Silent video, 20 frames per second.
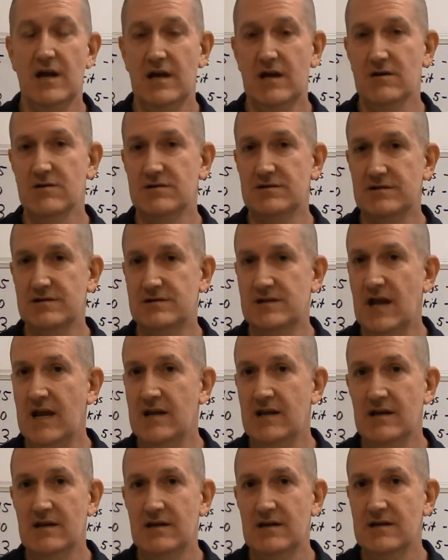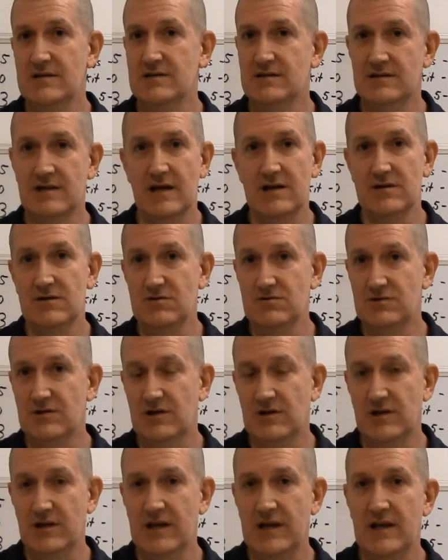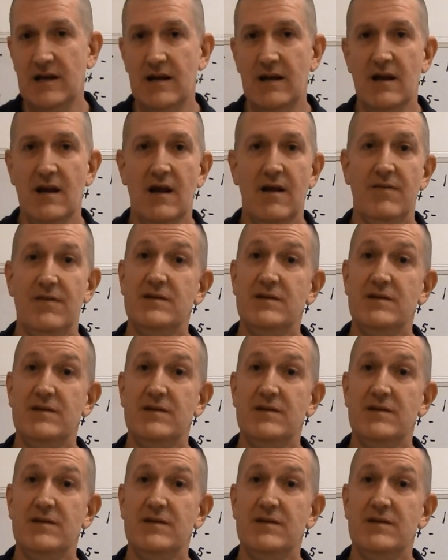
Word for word: Here's the sanding discs I used to clean it.